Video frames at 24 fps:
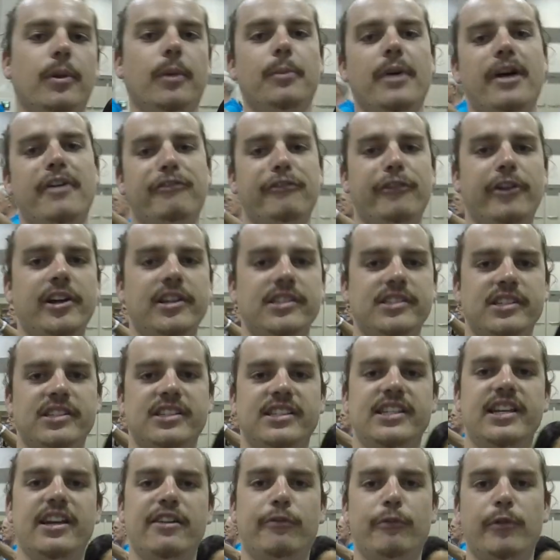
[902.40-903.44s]
of my friends and
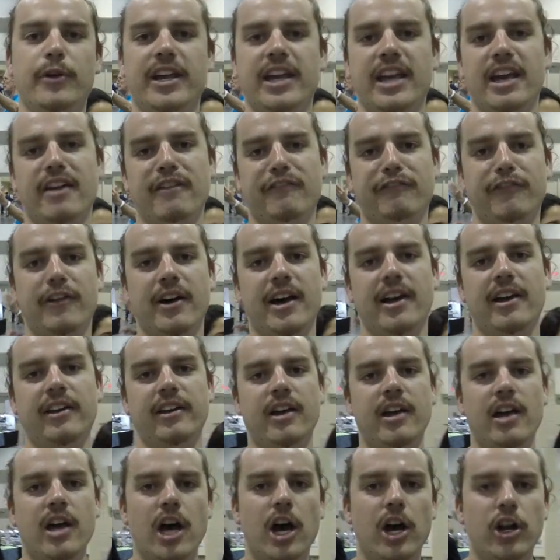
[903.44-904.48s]
see if we can't find
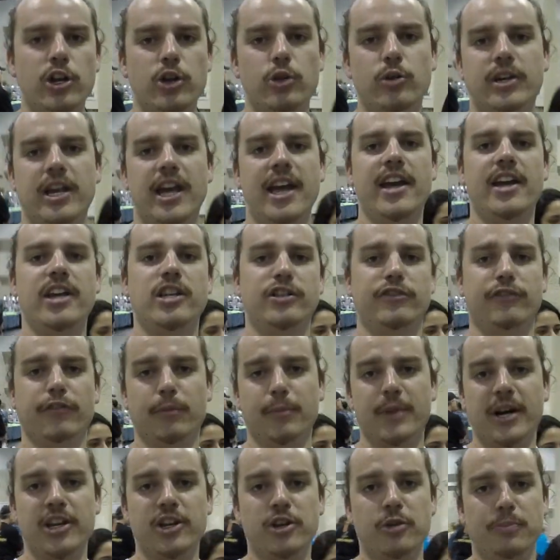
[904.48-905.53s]
a new cage for
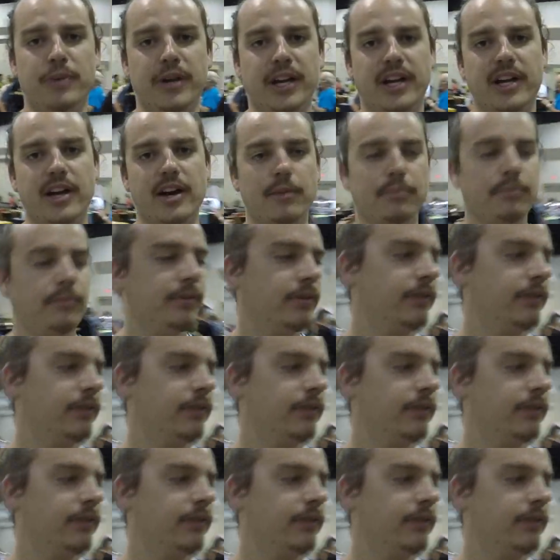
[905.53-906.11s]
my new pickup.